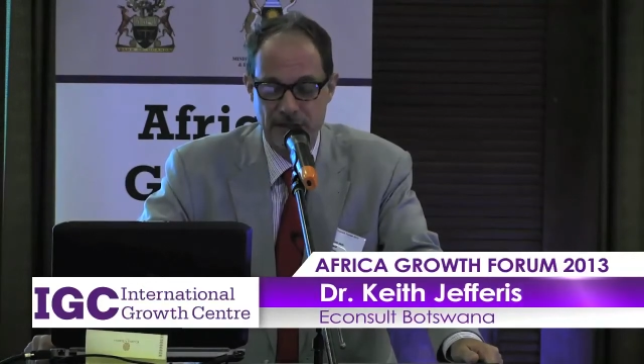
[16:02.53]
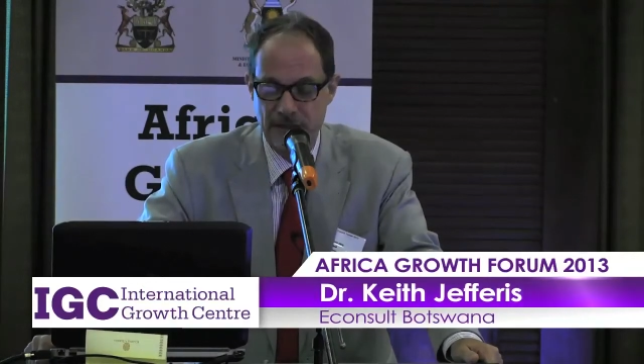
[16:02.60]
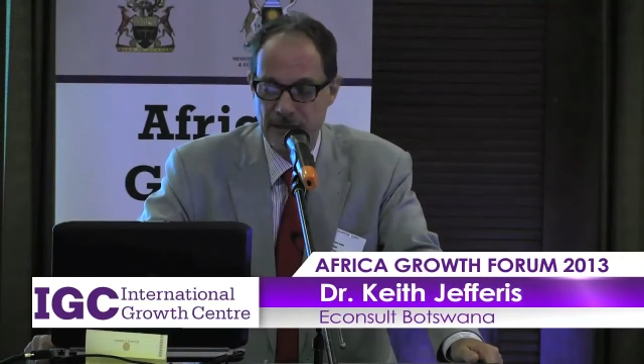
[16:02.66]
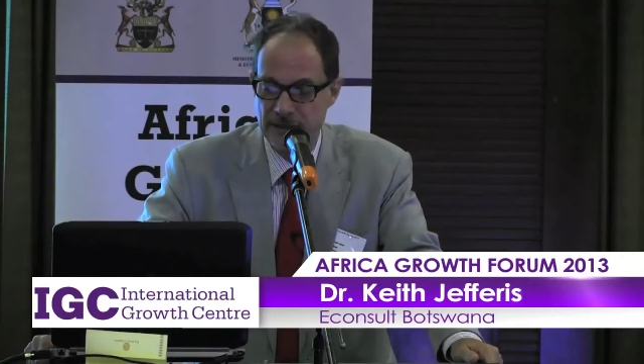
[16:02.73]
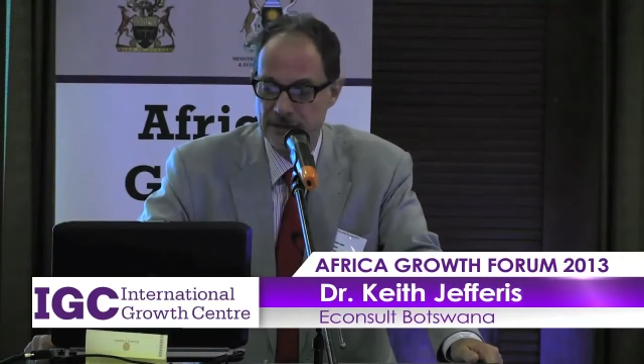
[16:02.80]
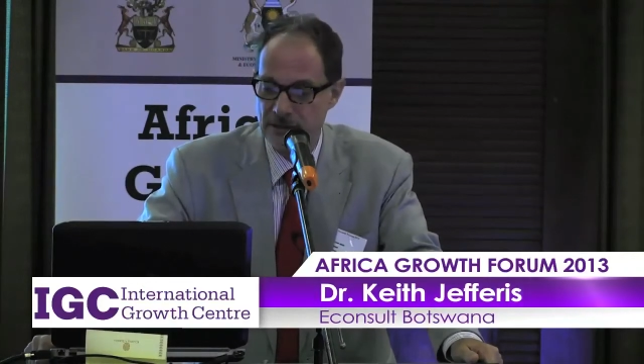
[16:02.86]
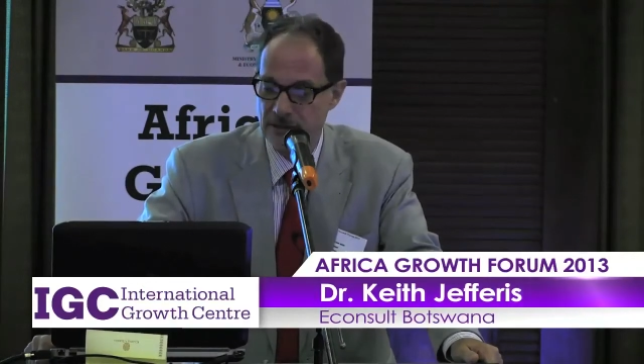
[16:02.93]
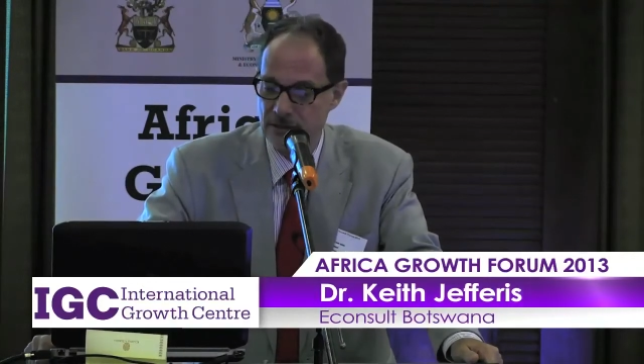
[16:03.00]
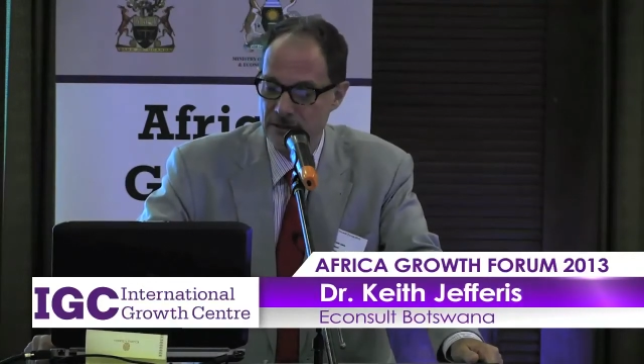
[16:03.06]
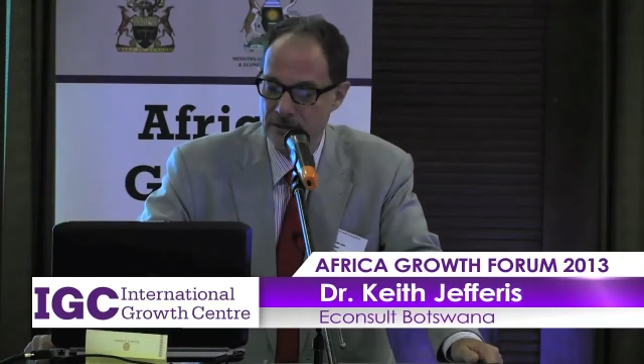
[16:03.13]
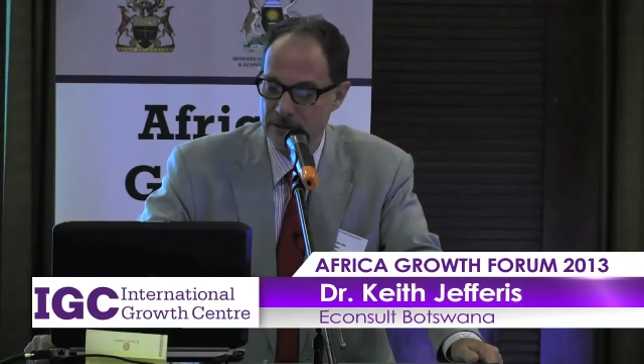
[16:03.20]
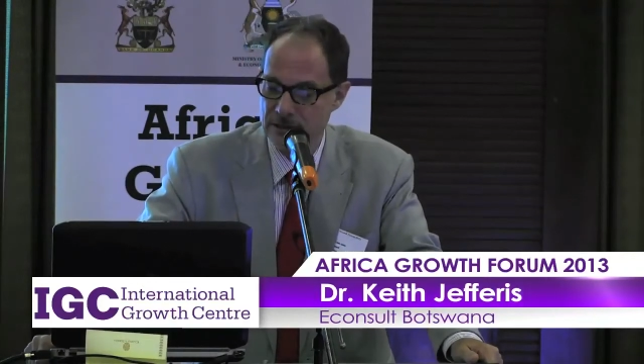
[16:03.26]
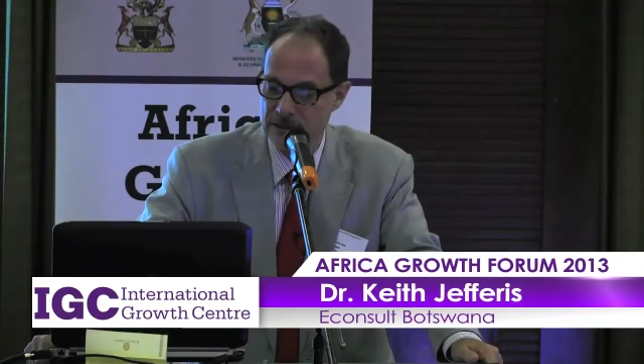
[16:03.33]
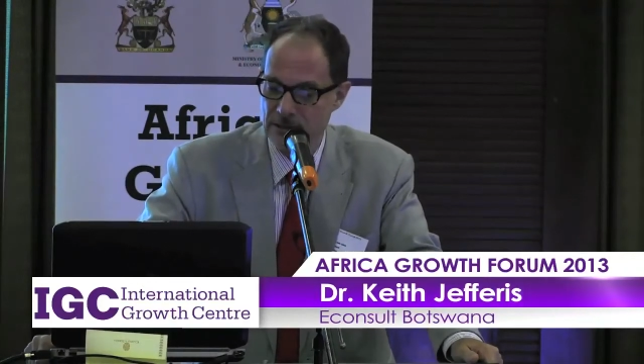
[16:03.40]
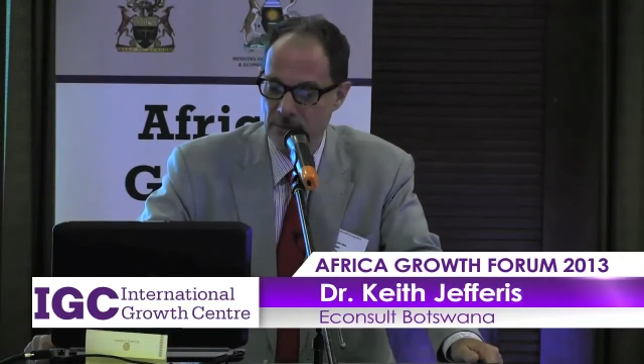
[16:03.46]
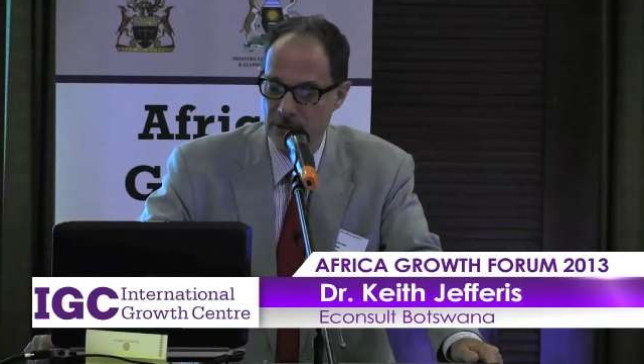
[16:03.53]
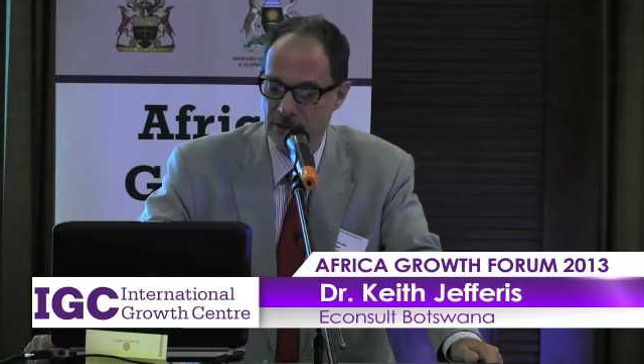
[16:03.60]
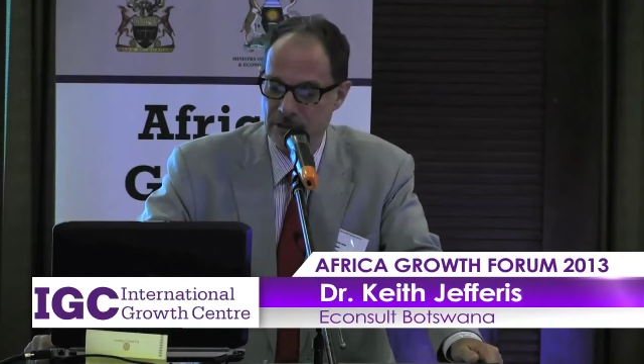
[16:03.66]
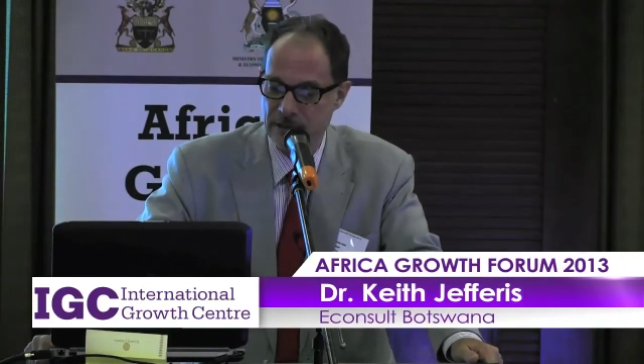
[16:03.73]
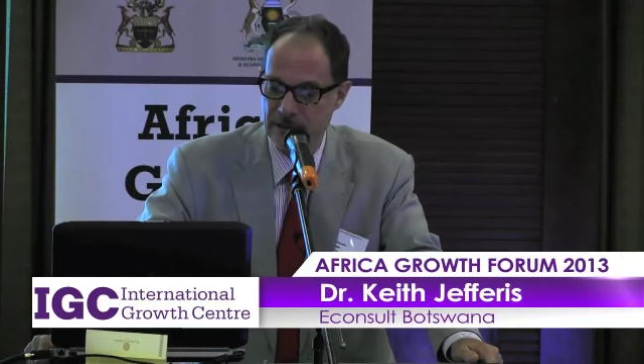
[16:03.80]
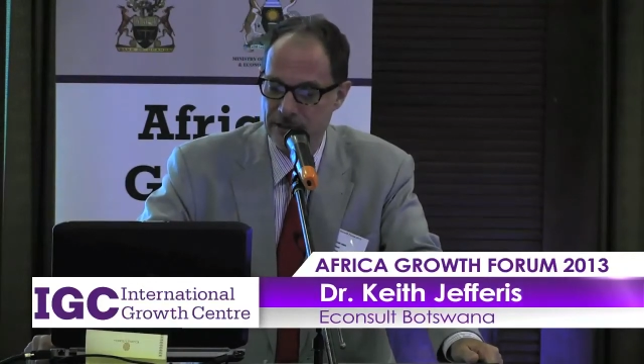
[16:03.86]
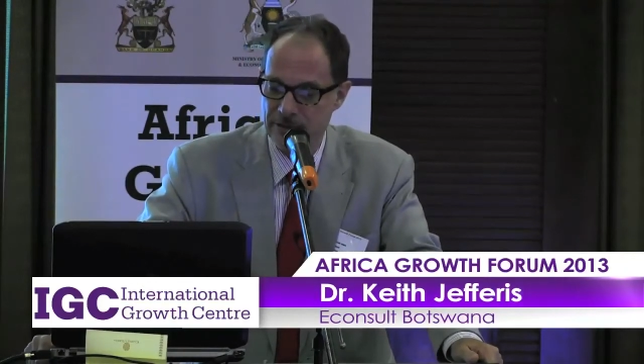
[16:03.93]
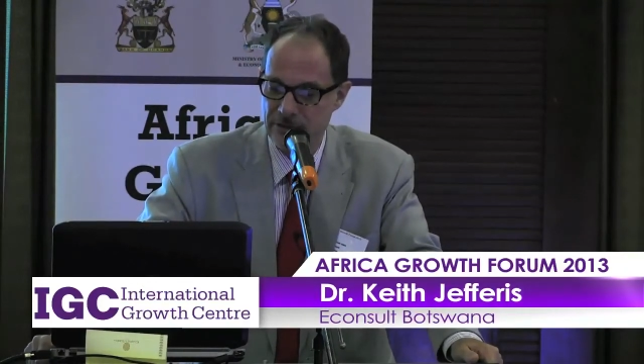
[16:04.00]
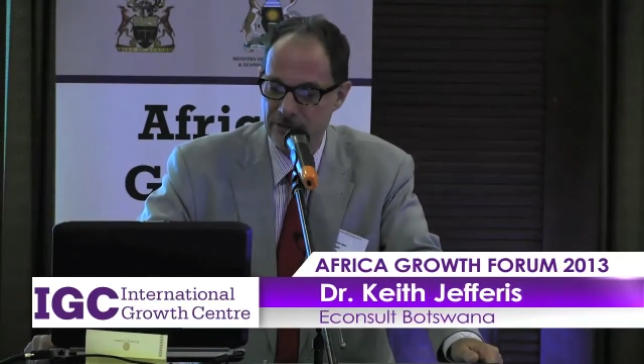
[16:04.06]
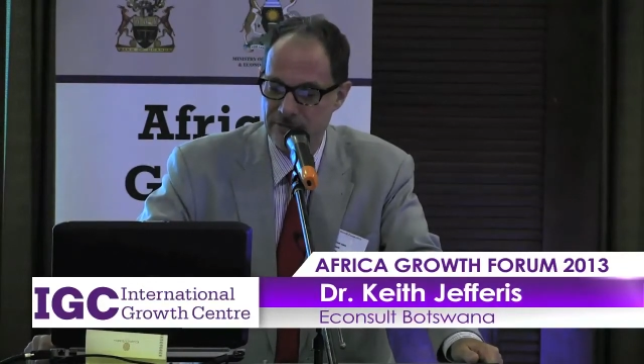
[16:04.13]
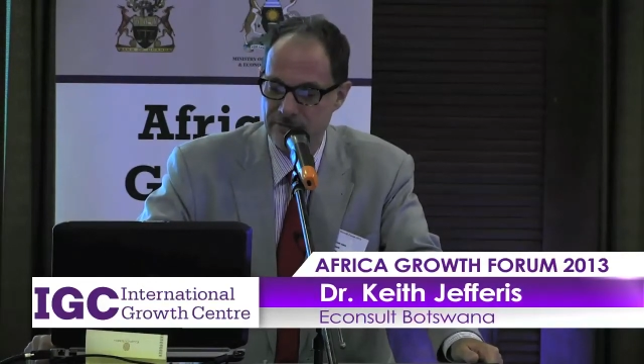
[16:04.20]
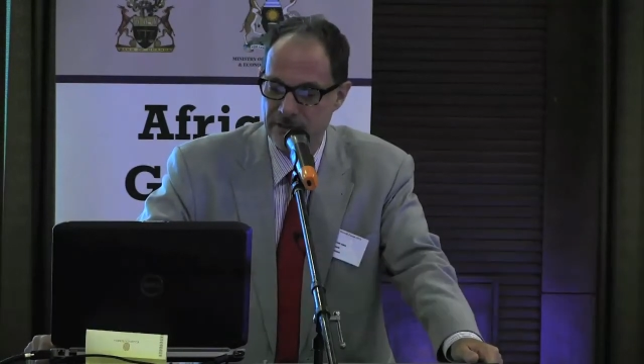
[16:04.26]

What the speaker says: and that's the big challenge